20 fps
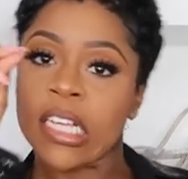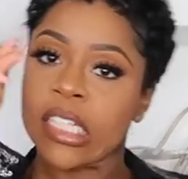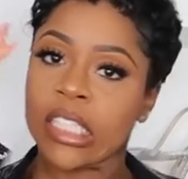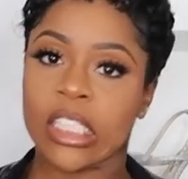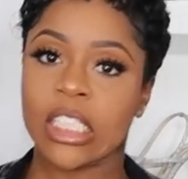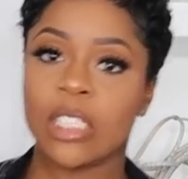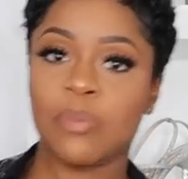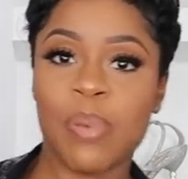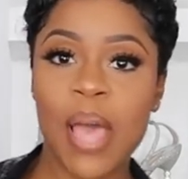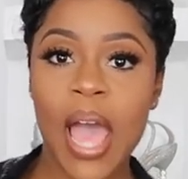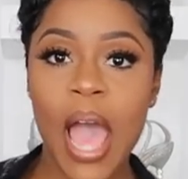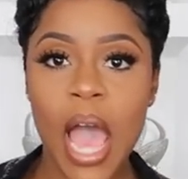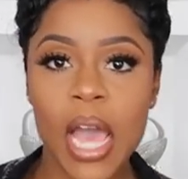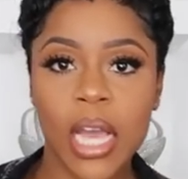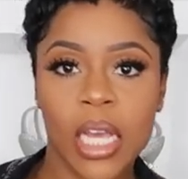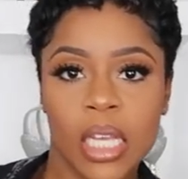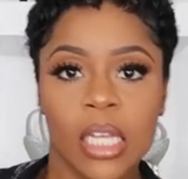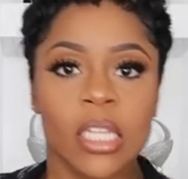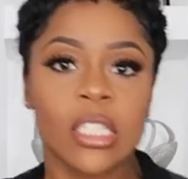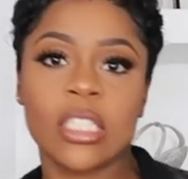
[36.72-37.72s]
She's
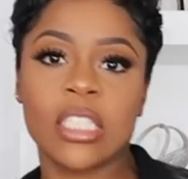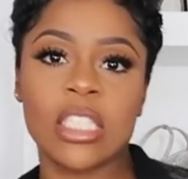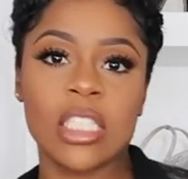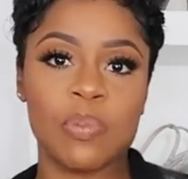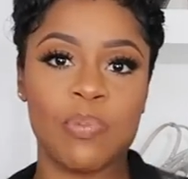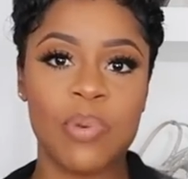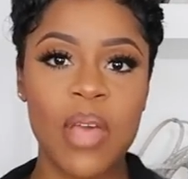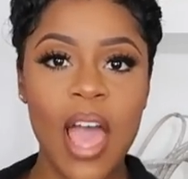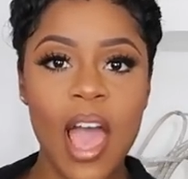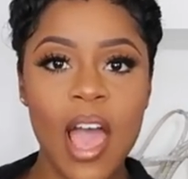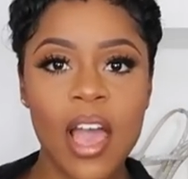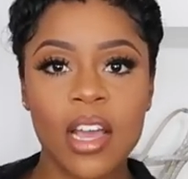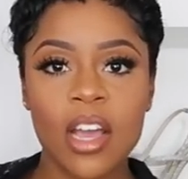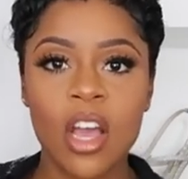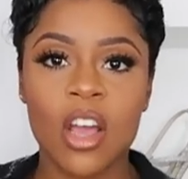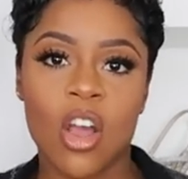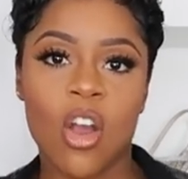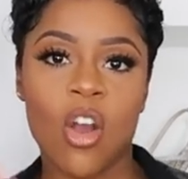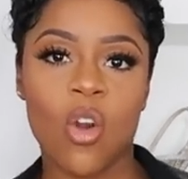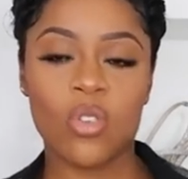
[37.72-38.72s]
back. She's back.
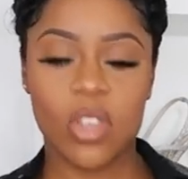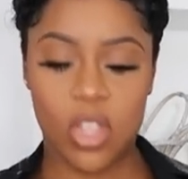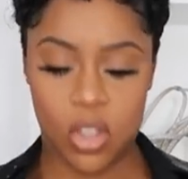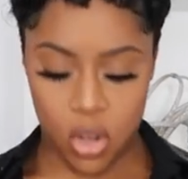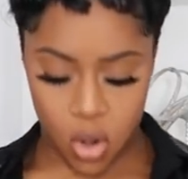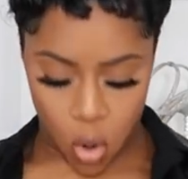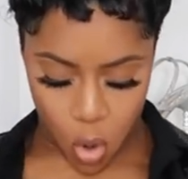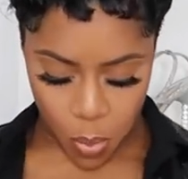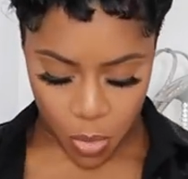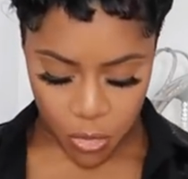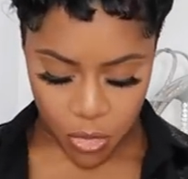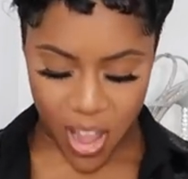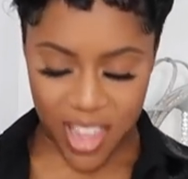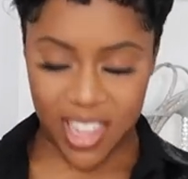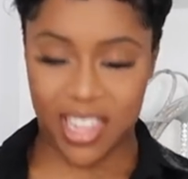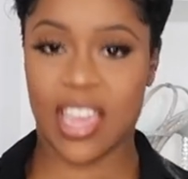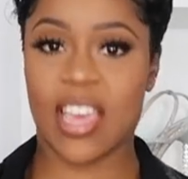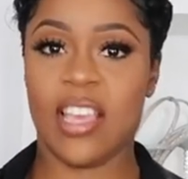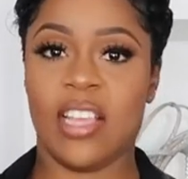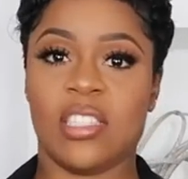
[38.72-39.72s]
Oh, you know, before
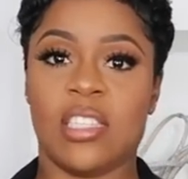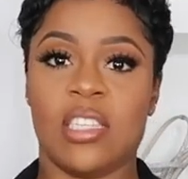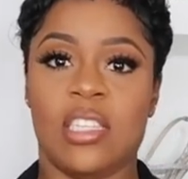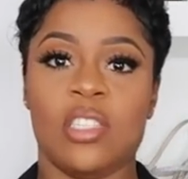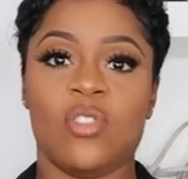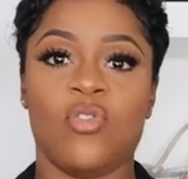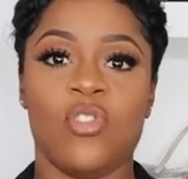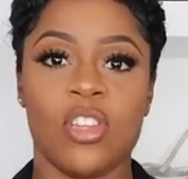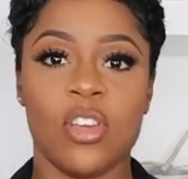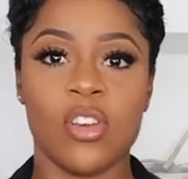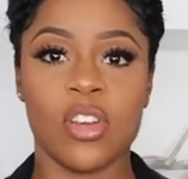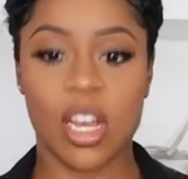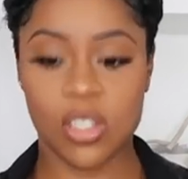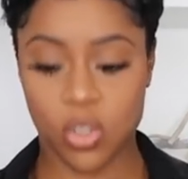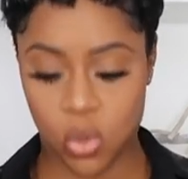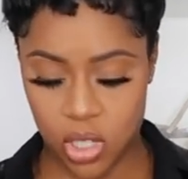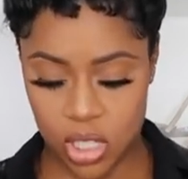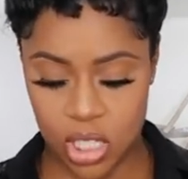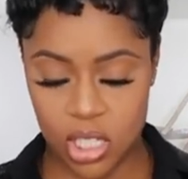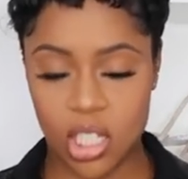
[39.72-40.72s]
I get into this video, guys,
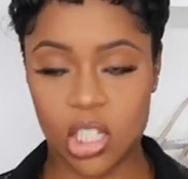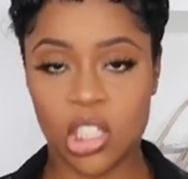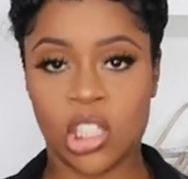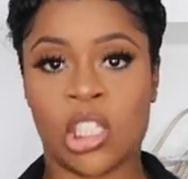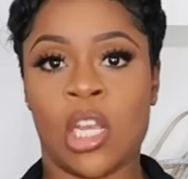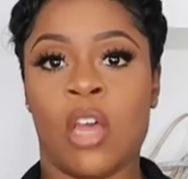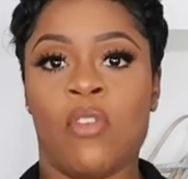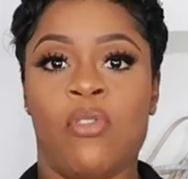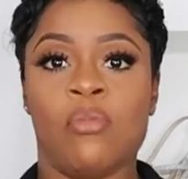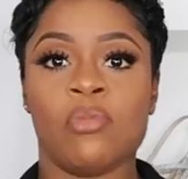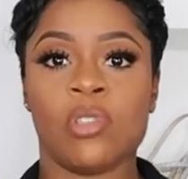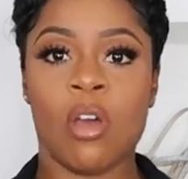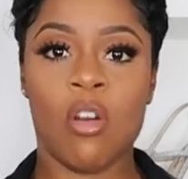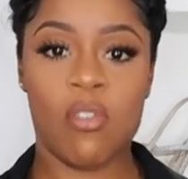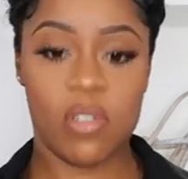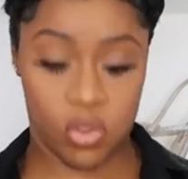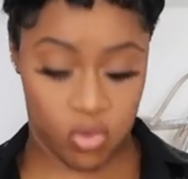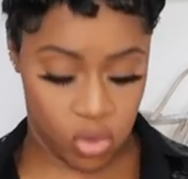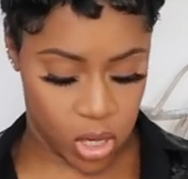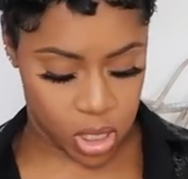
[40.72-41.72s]
honestly, this shirt from Zara
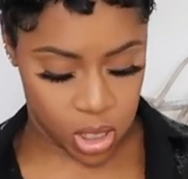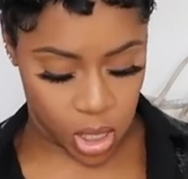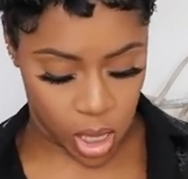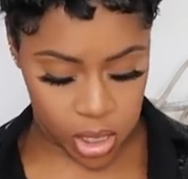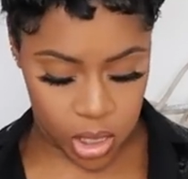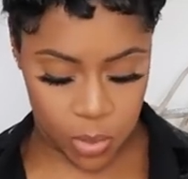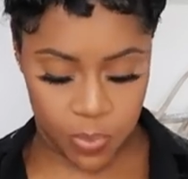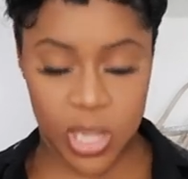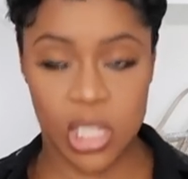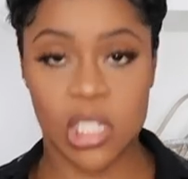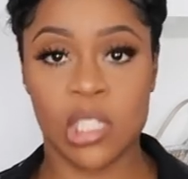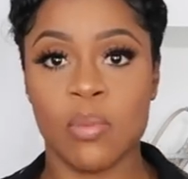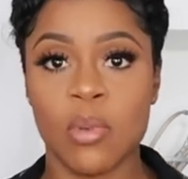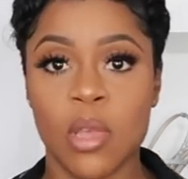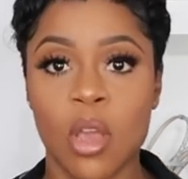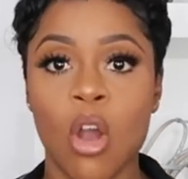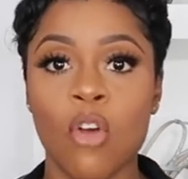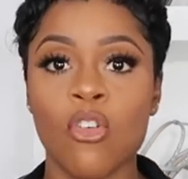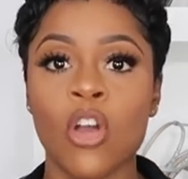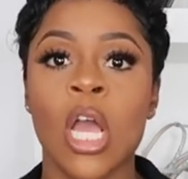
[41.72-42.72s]
is really starting to piss
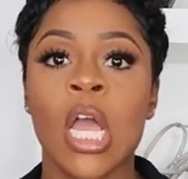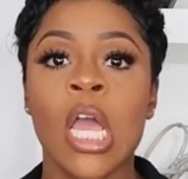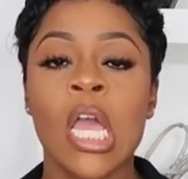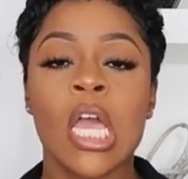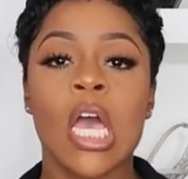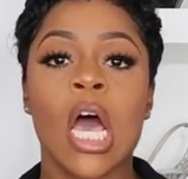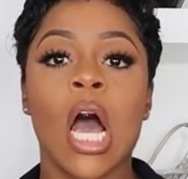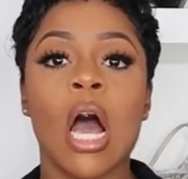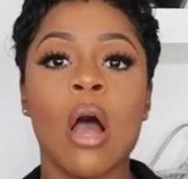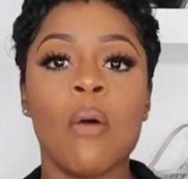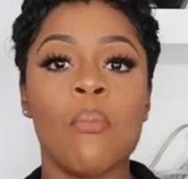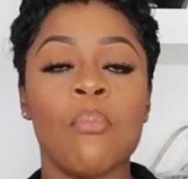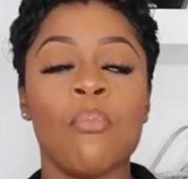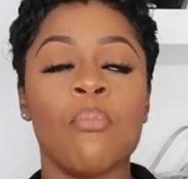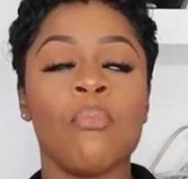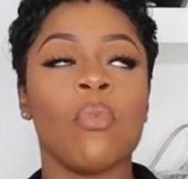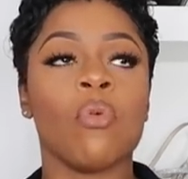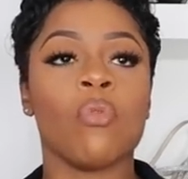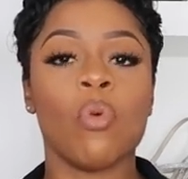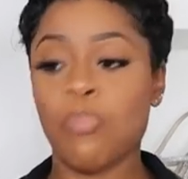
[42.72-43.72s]
me off.
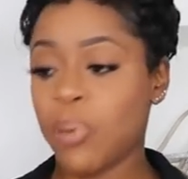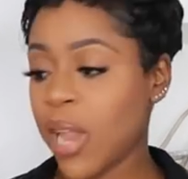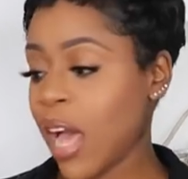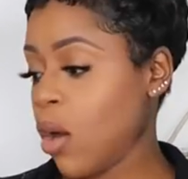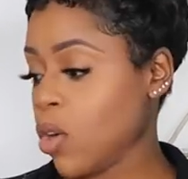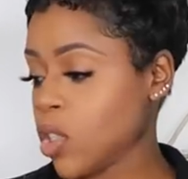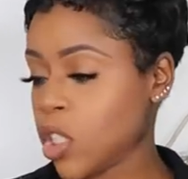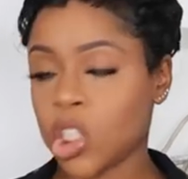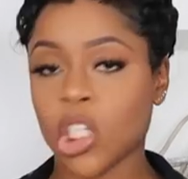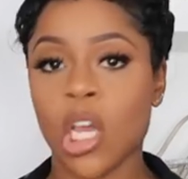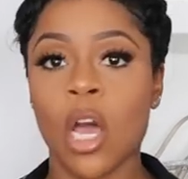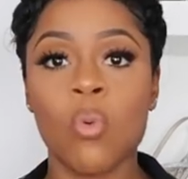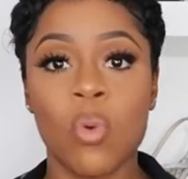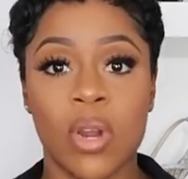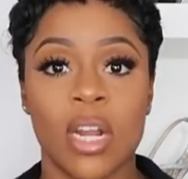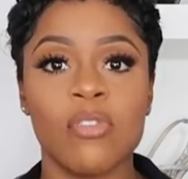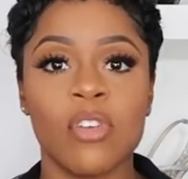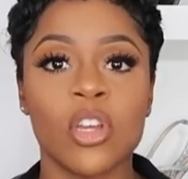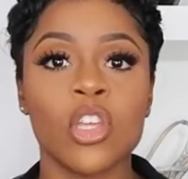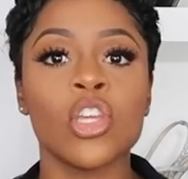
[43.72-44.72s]
Um, or blouse shirt,
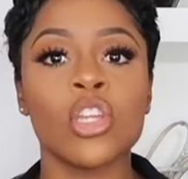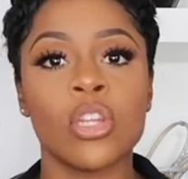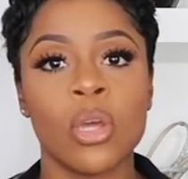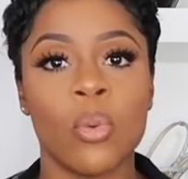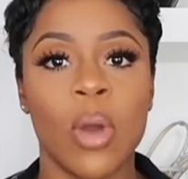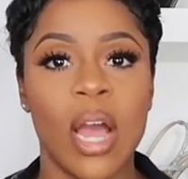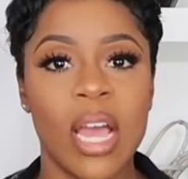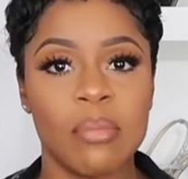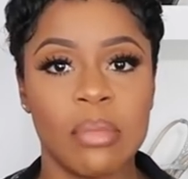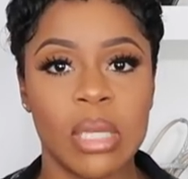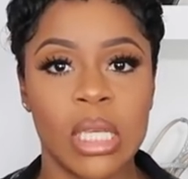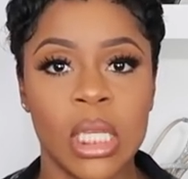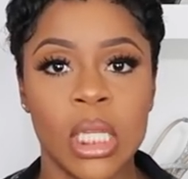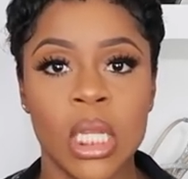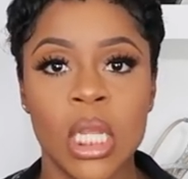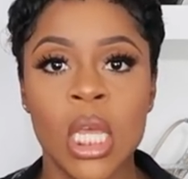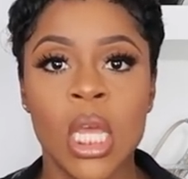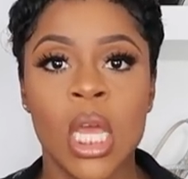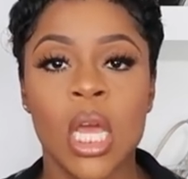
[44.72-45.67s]
whatever. You know what I mean.